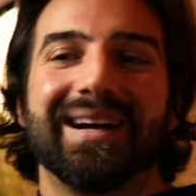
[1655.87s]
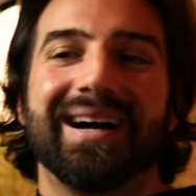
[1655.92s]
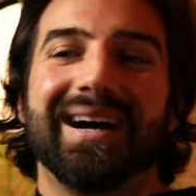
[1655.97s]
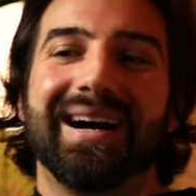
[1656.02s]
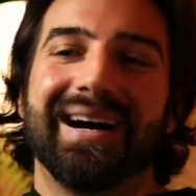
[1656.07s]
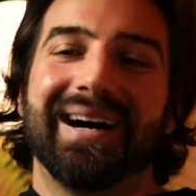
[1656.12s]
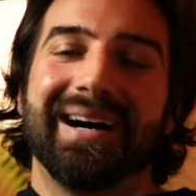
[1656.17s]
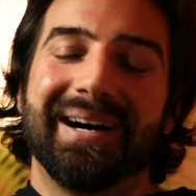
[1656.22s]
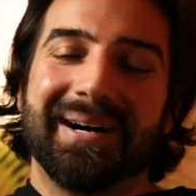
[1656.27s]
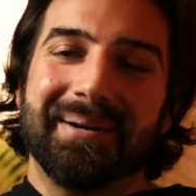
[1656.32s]

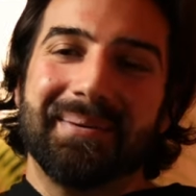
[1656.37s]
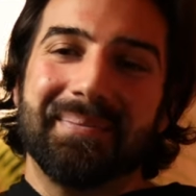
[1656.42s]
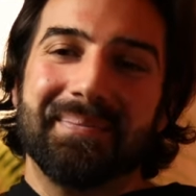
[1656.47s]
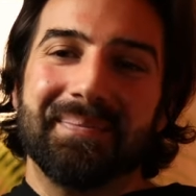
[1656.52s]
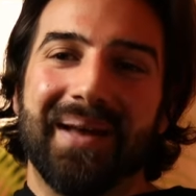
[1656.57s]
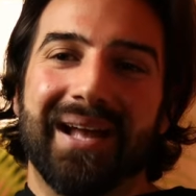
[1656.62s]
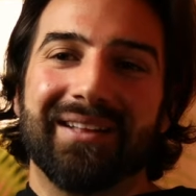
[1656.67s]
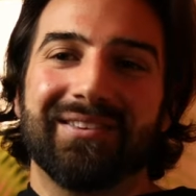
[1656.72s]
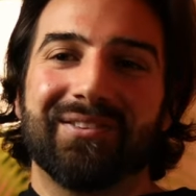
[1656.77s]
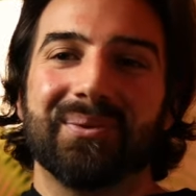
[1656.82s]

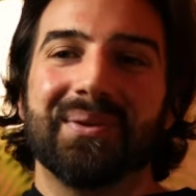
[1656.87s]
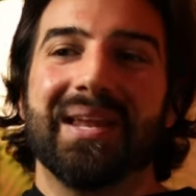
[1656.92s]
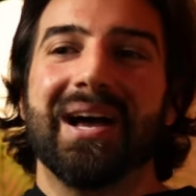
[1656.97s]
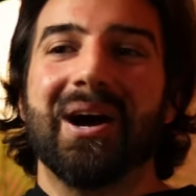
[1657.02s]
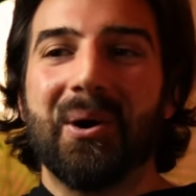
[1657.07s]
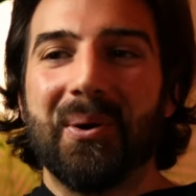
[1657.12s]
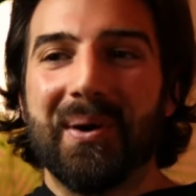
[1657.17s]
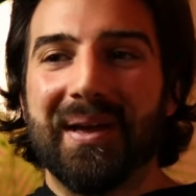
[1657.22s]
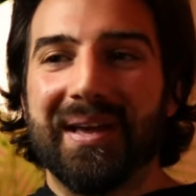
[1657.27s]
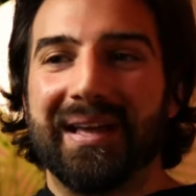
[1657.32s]
um, and so
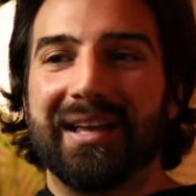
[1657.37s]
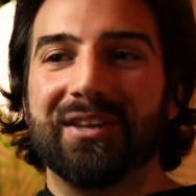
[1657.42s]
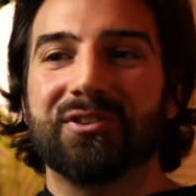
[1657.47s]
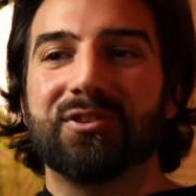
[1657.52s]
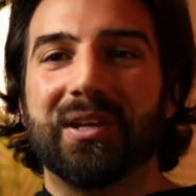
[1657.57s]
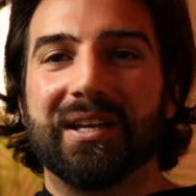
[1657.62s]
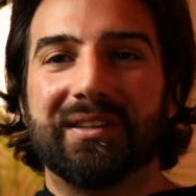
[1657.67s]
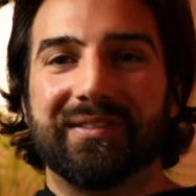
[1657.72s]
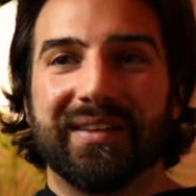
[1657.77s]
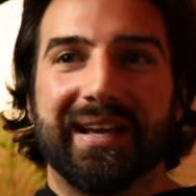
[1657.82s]
now
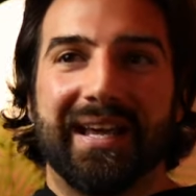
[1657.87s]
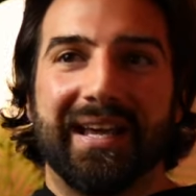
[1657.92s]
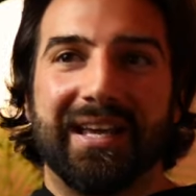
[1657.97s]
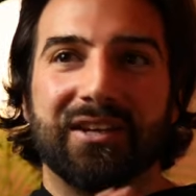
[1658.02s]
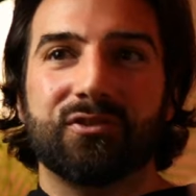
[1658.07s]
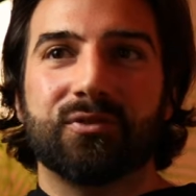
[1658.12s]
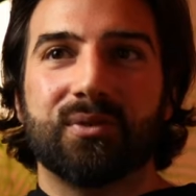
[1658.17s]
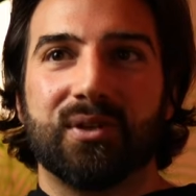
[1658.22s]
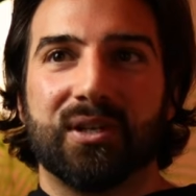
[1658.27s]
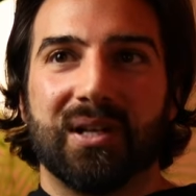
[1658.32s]
is, it's like
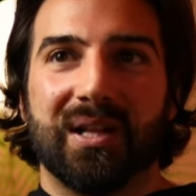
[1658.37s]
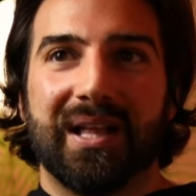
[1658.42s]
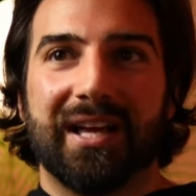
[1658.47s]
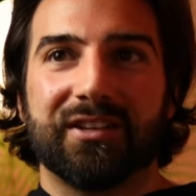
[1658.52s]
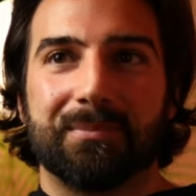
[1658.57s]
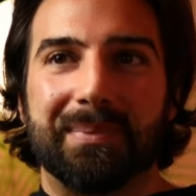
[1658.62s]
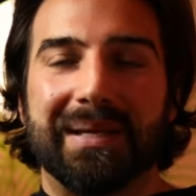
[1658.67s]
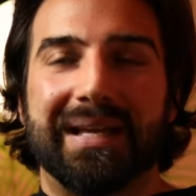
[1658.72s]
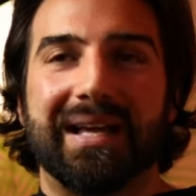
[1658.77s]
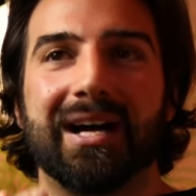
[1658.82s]
Israel
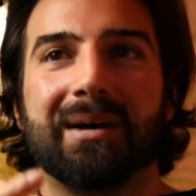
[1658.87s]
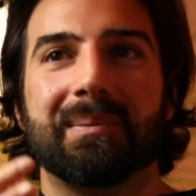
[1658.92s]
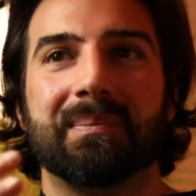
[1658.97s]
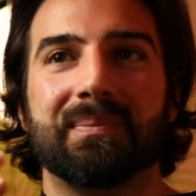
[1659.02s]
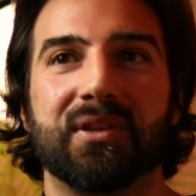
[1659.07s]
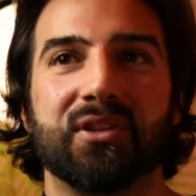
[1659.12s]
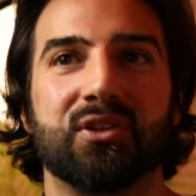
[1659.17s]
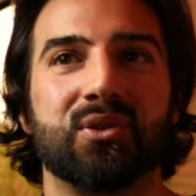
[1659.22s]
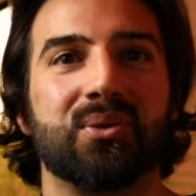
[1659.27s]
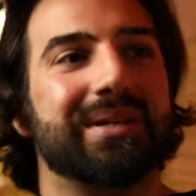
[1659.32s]
has become
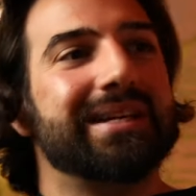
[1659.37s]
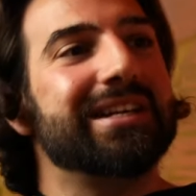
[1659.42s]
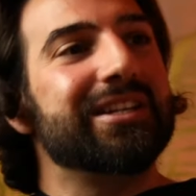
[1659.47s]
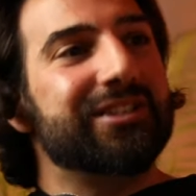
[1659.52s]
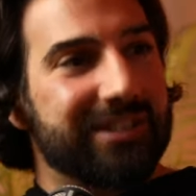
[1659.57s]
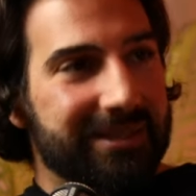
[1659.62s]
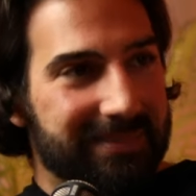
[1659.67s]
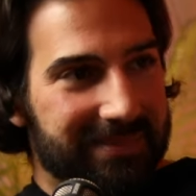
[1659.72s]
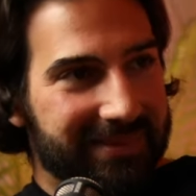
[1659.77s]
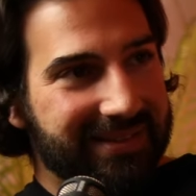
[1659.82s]
the new
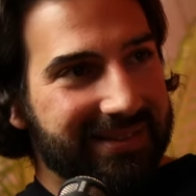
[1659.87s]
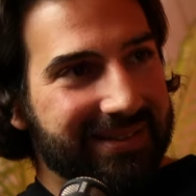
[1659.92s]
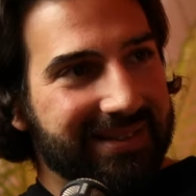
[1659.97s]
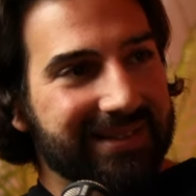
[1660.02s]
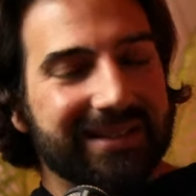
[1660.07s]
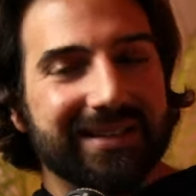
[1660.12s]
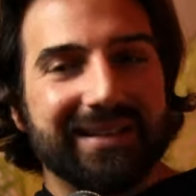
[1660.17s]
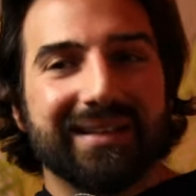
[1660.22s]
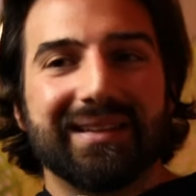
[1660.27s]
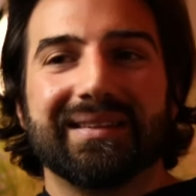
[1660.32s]
Egypt
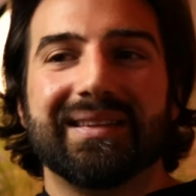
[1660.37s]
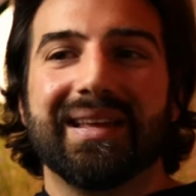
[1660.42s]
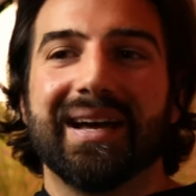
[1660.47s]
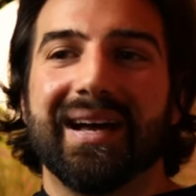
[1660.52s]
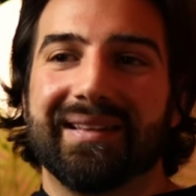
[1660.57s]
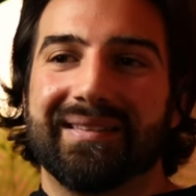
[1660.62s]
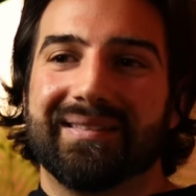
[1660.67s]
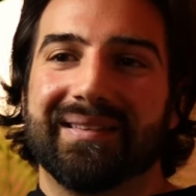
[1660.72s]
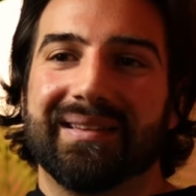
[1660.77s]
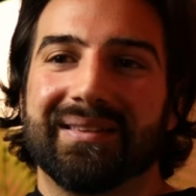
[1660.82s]

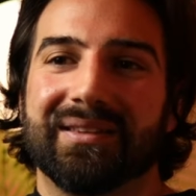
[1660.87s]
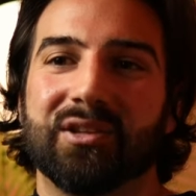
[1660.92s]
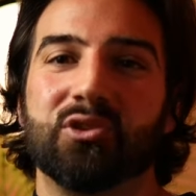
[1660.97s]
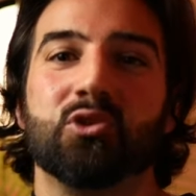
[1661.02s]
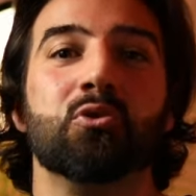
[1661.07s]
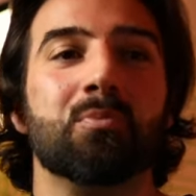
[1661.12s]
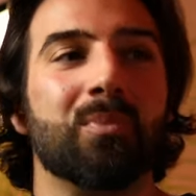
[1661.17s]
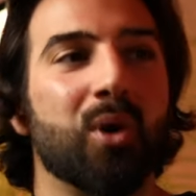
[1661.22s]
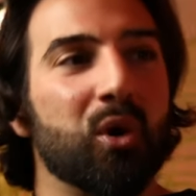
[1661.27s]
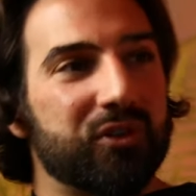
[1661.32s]
that the
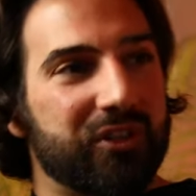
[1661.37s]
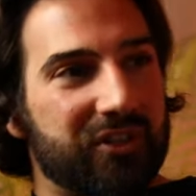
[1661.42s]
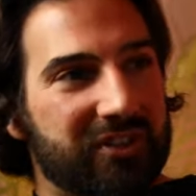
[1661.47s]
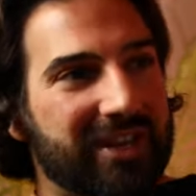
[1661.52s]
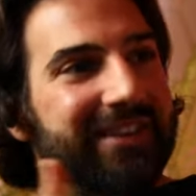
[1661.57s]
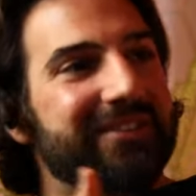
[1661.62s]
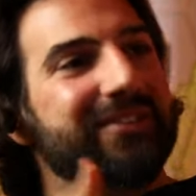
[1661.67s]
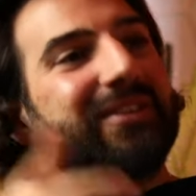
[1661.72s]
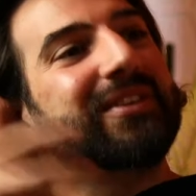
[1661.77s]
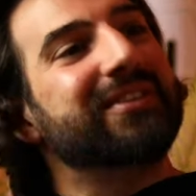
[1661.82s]
new Moses
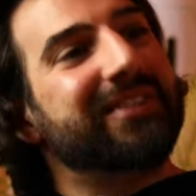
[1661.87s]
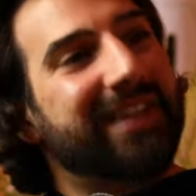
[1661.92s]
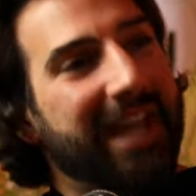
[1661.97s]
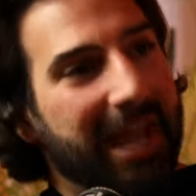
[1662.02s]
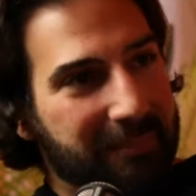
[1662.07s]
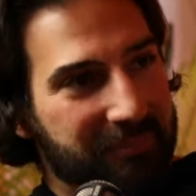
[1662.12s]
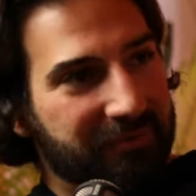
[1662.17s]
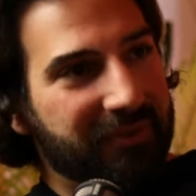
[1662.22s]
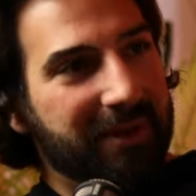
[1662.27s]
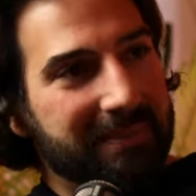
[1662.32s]
has to
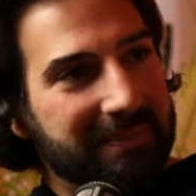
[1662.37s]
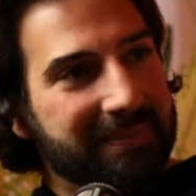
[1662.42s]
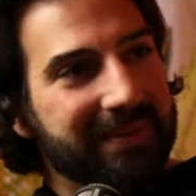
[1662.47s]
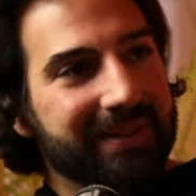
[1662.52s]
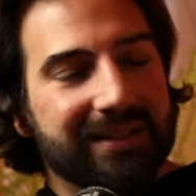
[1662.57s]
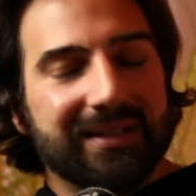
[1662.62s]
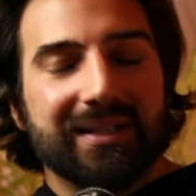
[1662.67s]
escape from.